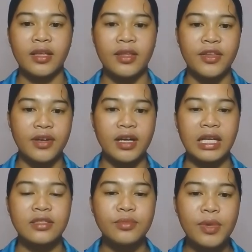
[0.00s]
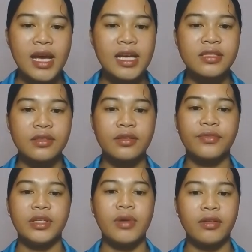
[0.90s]
There are lesson plans,
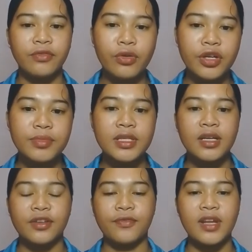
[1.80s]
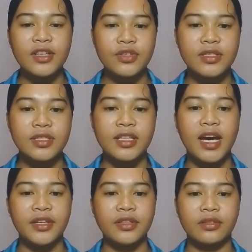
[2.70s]
feedback forms, reflections, and
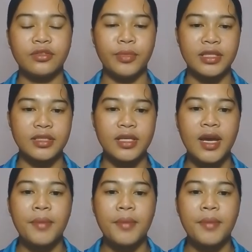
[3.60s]
other documents,